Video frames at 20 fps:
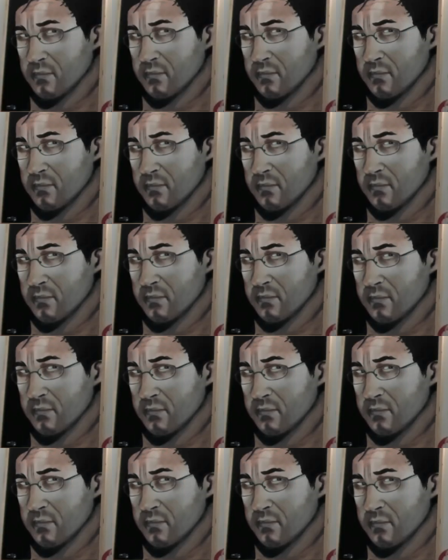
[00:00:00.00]

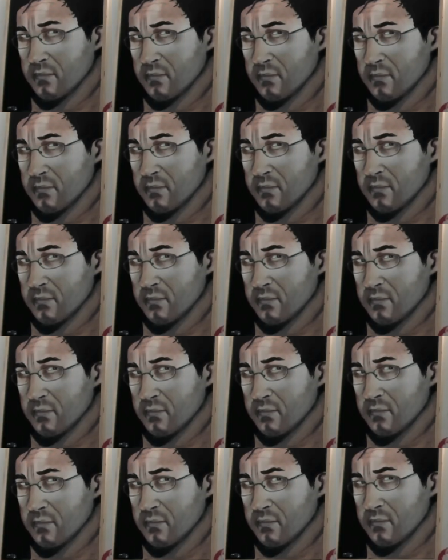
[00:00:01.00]

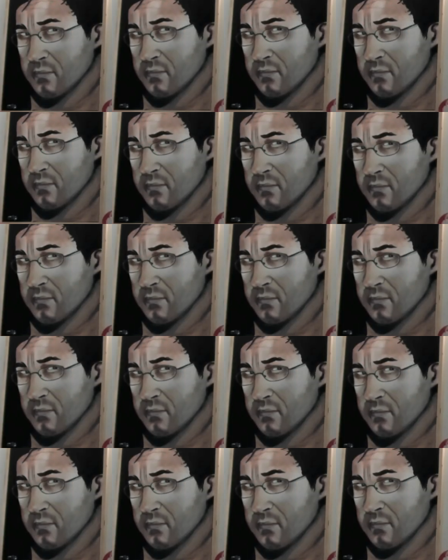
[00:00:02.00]

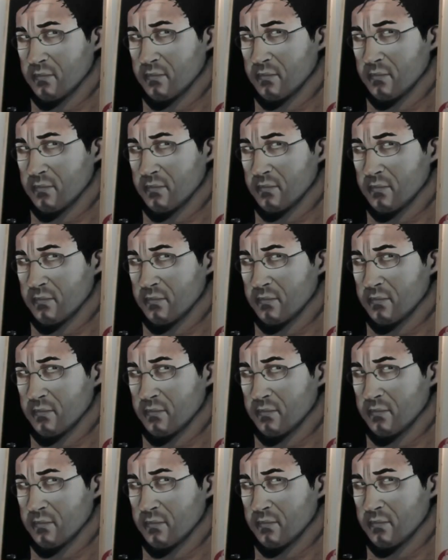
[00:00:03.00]

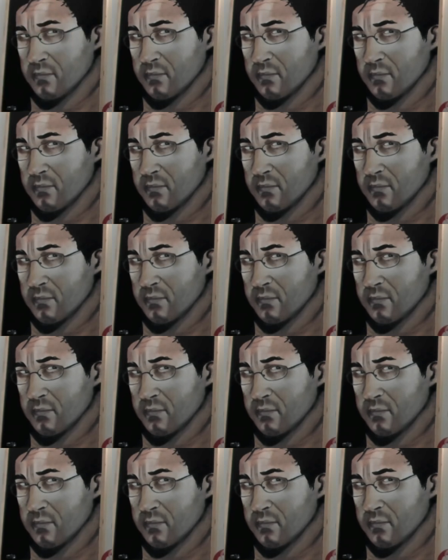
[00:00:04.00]

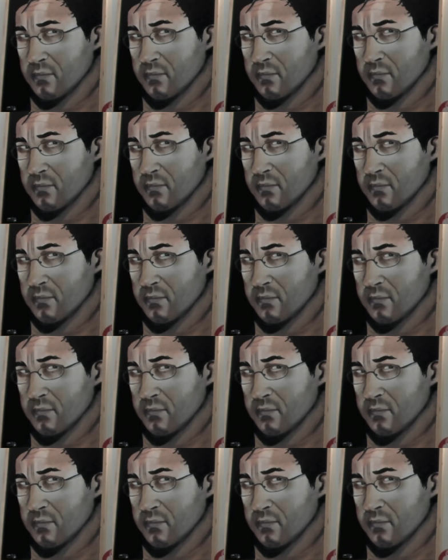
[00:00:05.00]

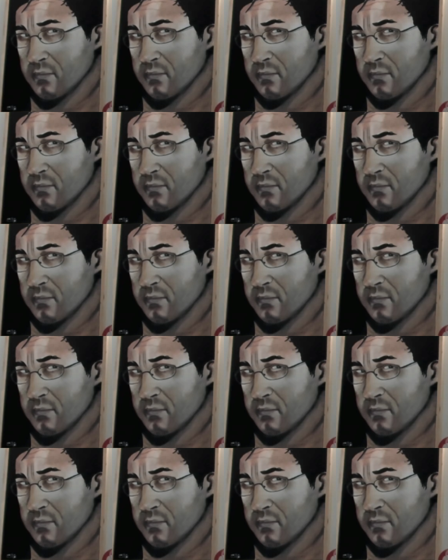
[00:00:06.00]
(not speaking)